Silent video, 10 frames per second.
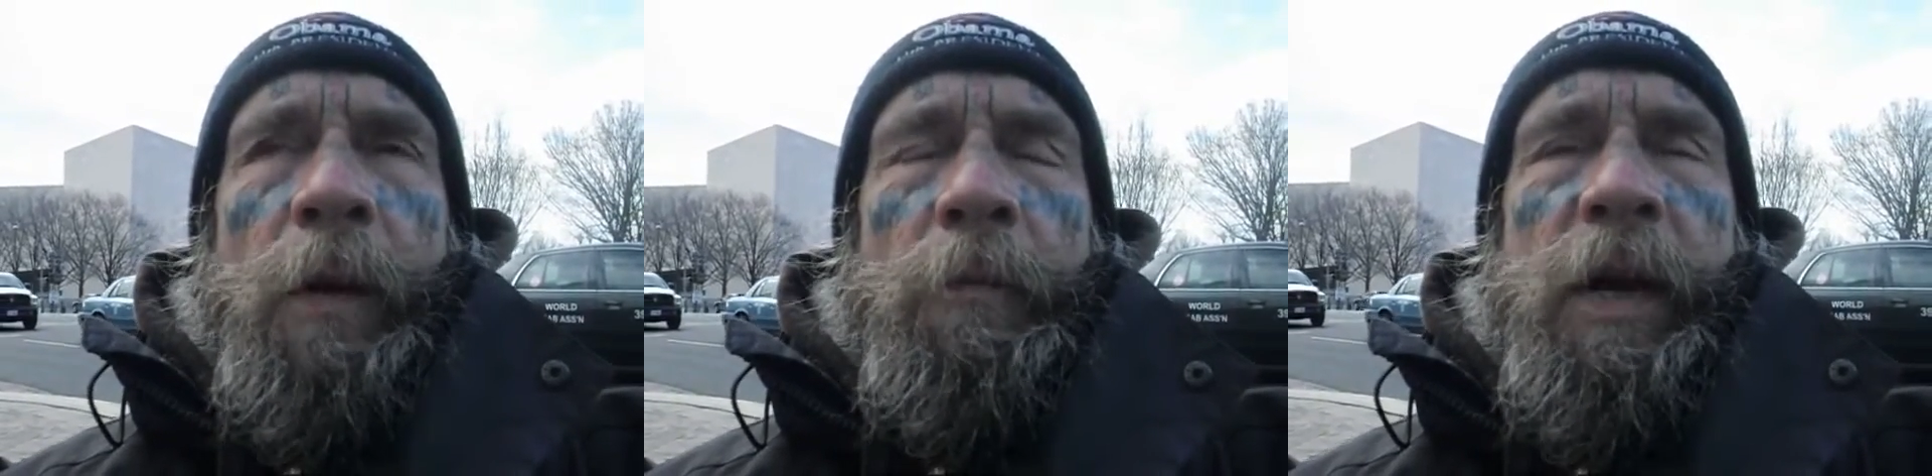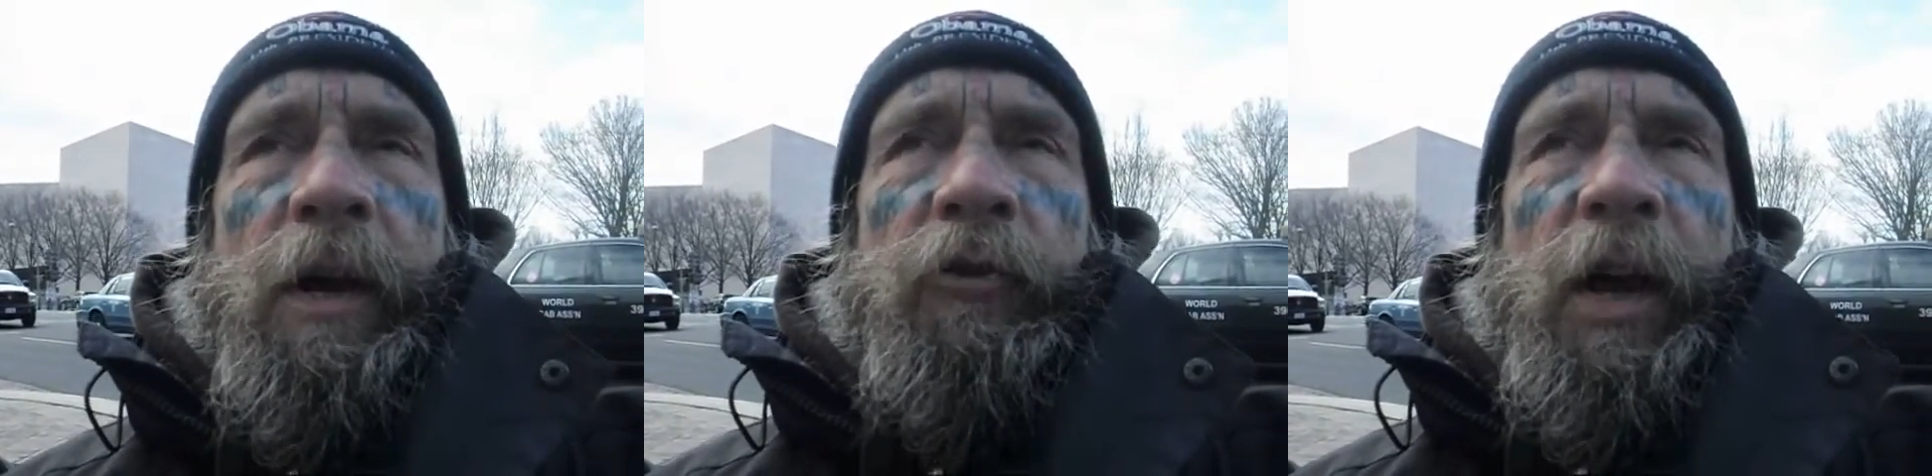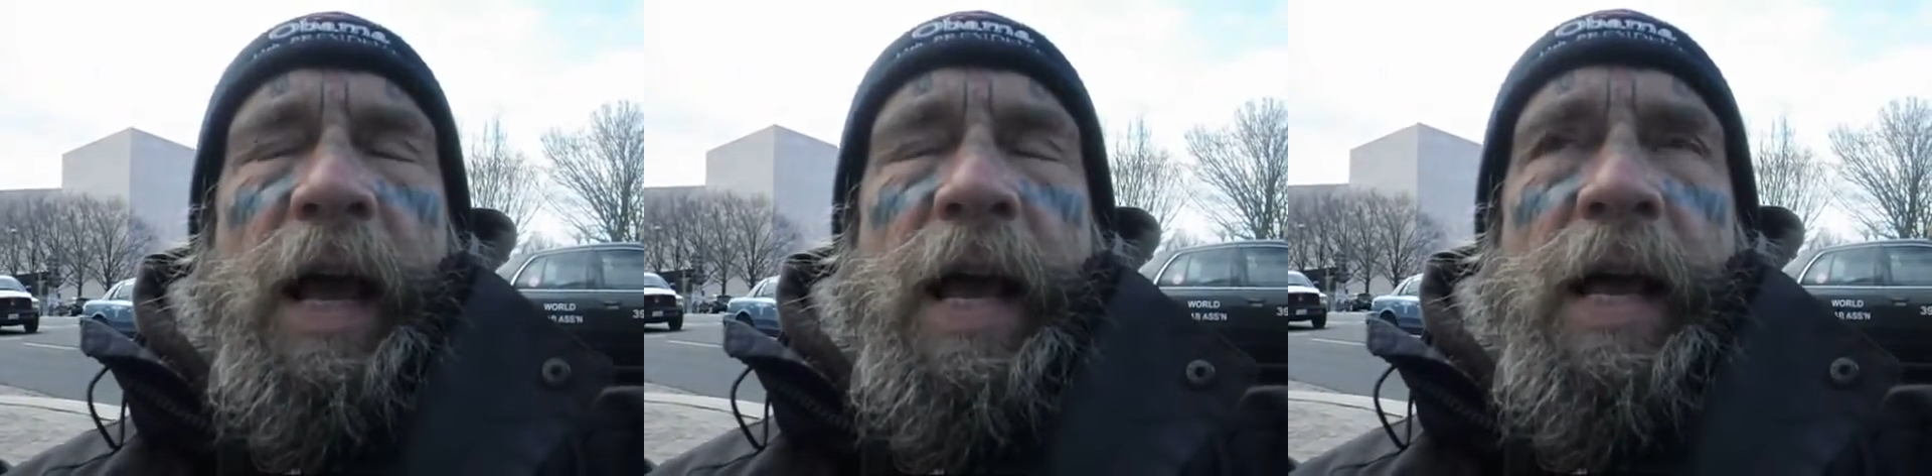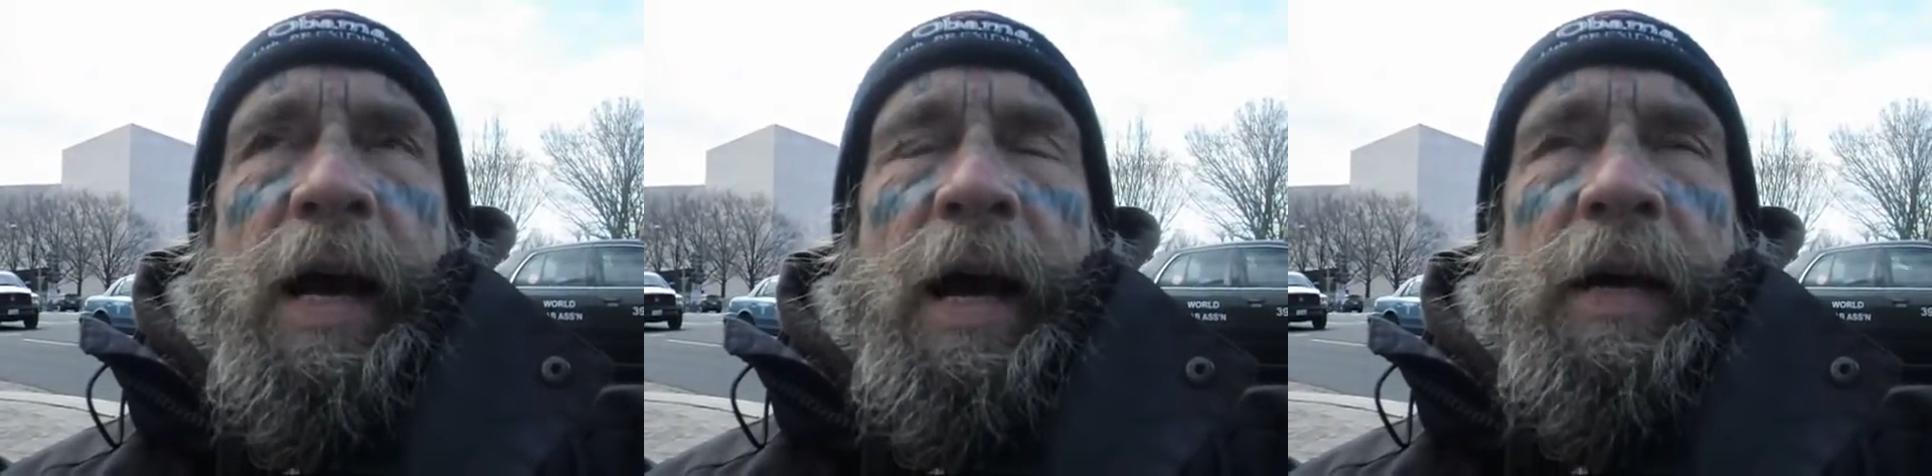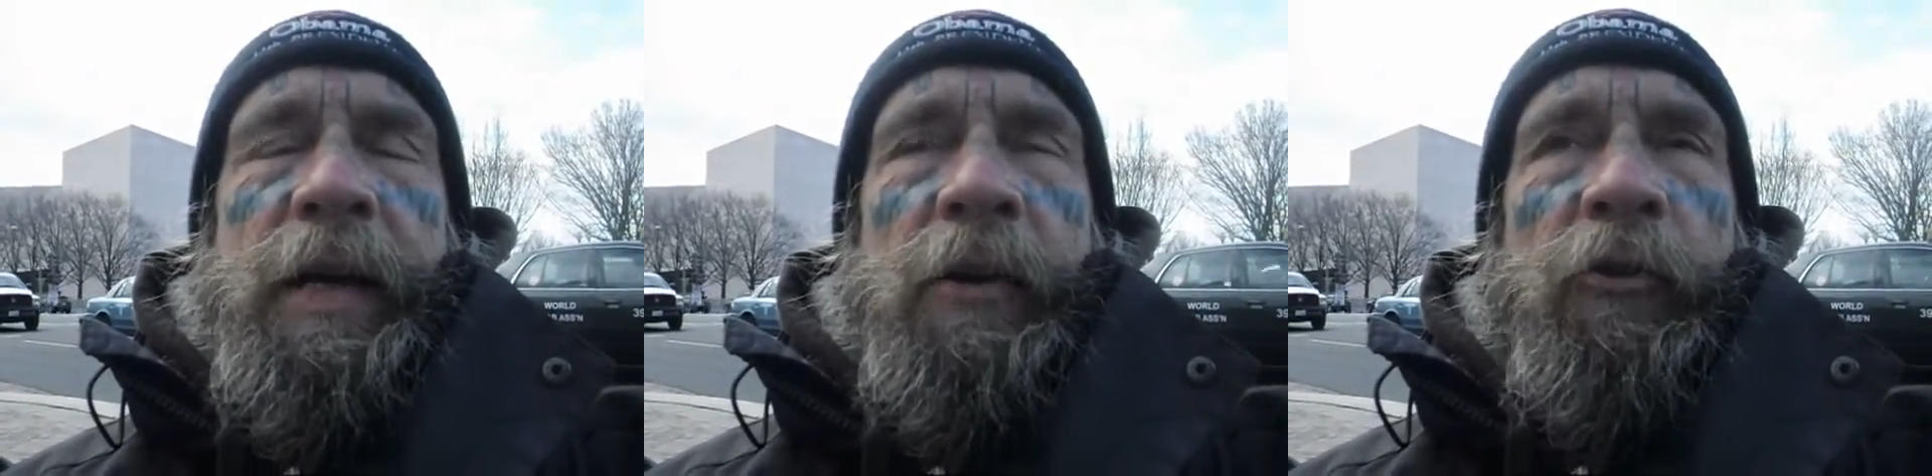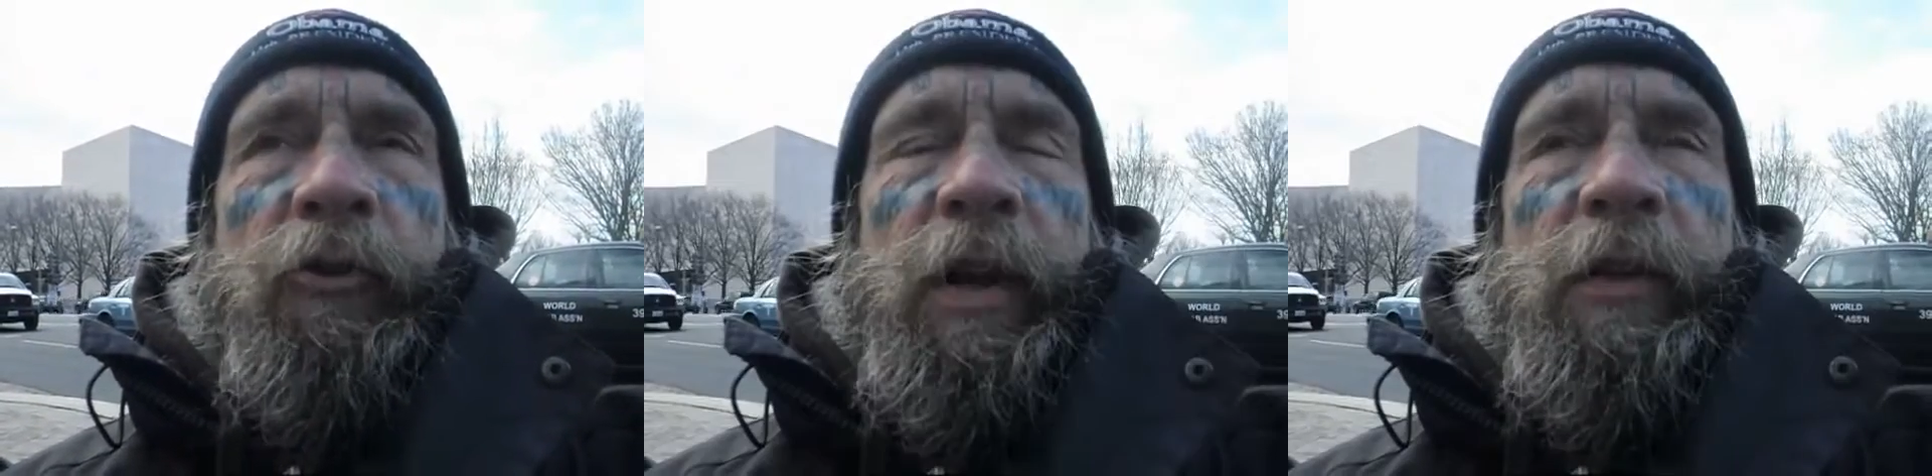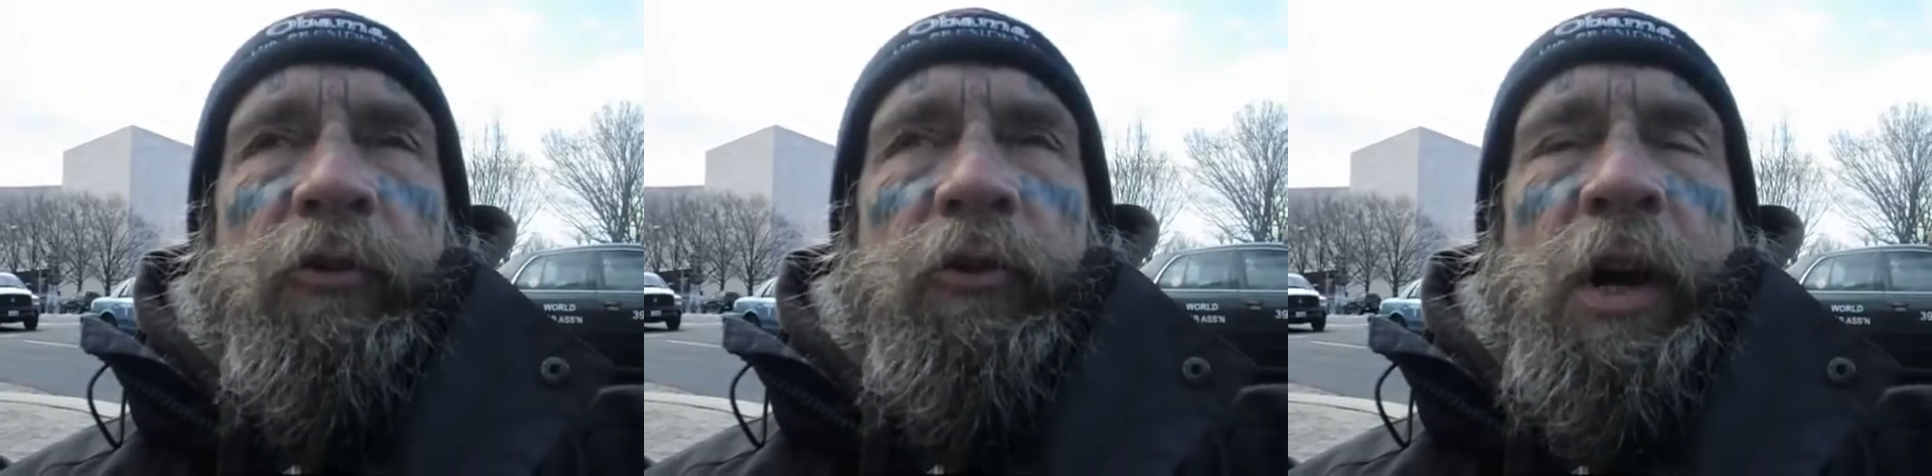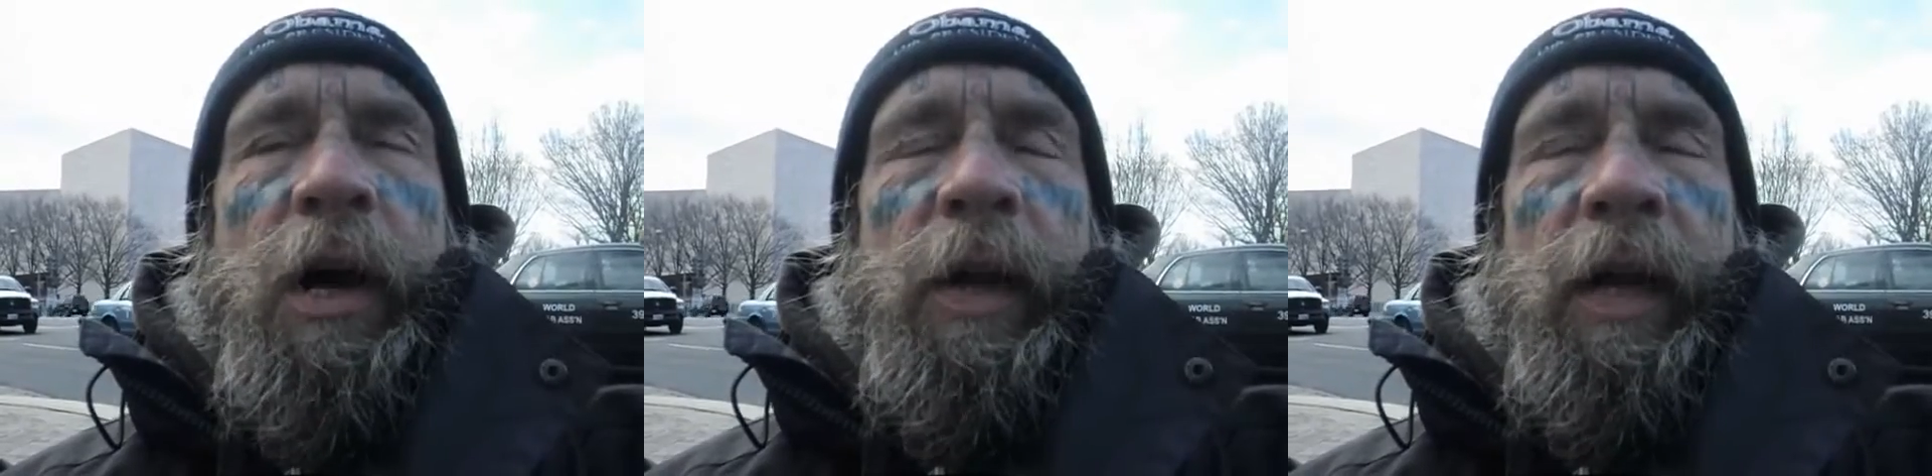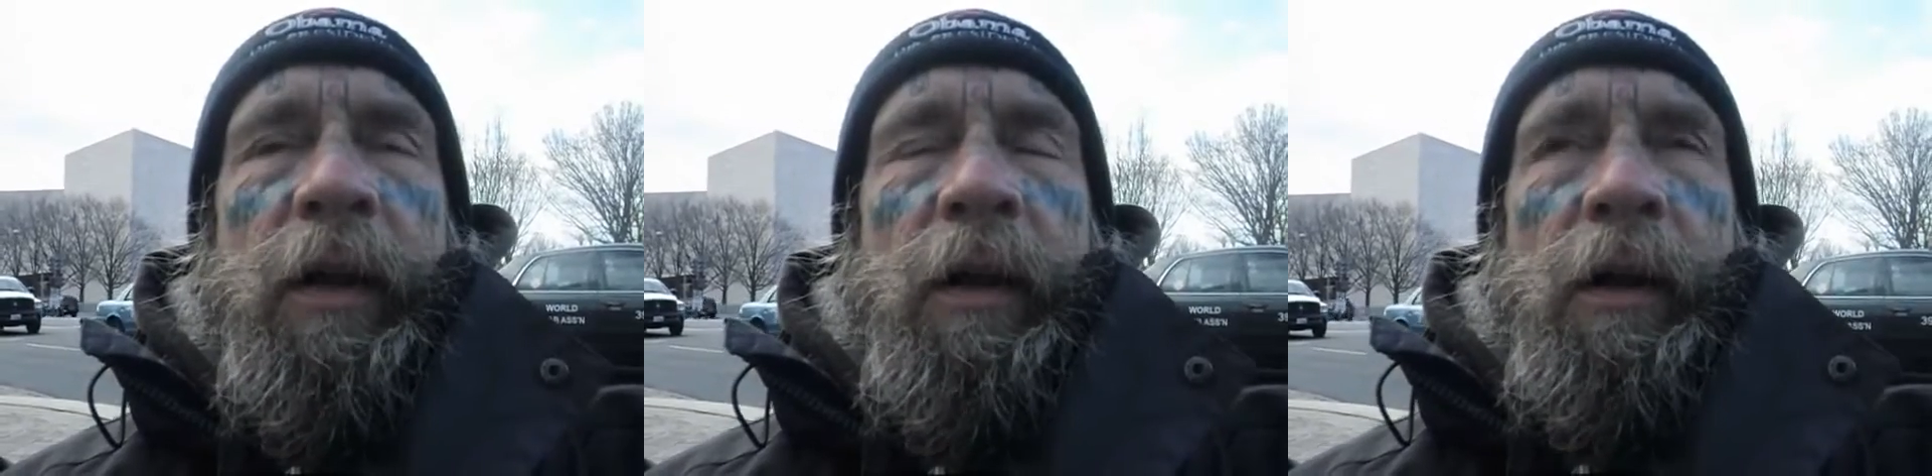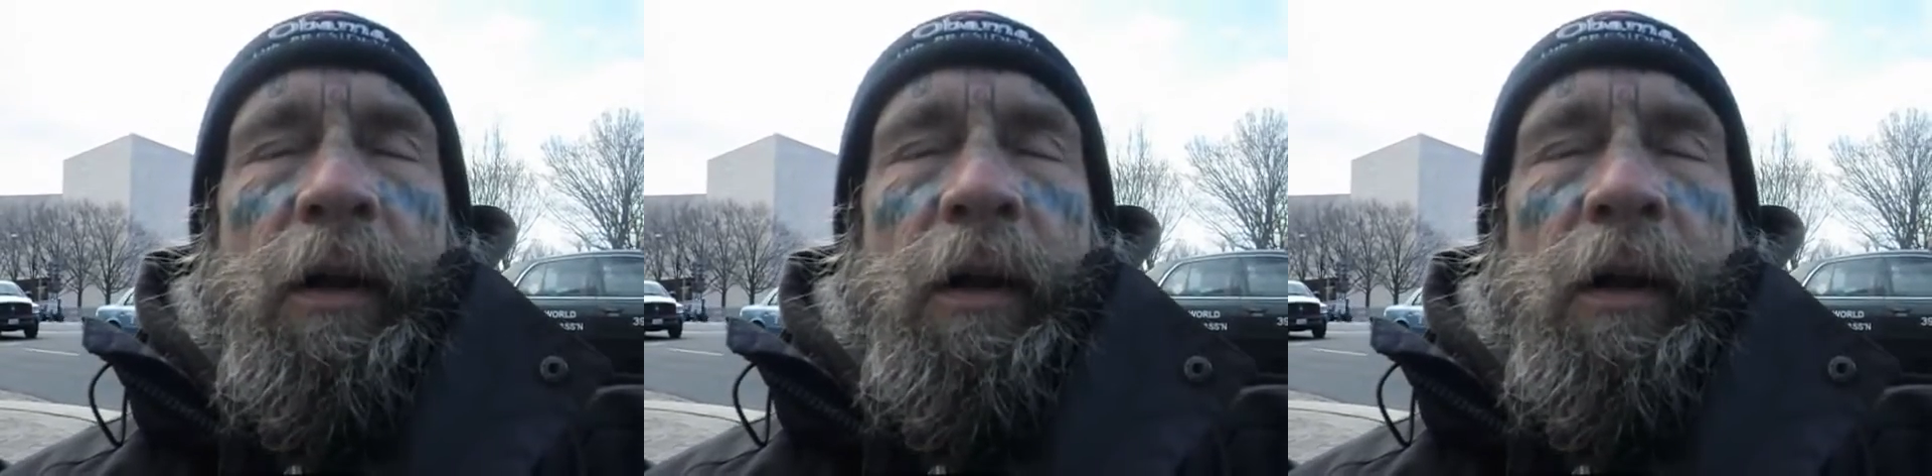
because A, I didn't see this coming.